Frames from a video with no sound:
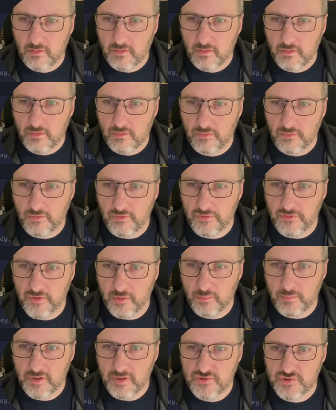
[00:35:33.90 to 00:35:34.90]
there's not
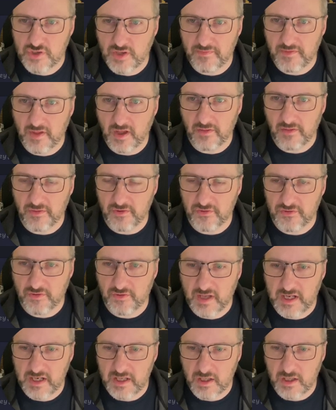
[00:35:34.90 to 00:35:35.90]
much in there that's of any
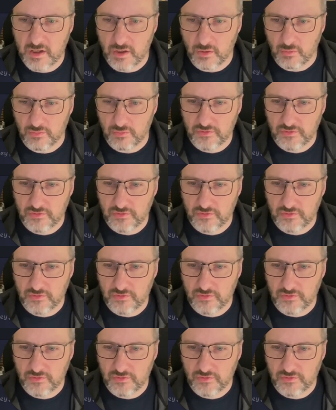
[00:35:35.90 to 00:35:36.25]
use.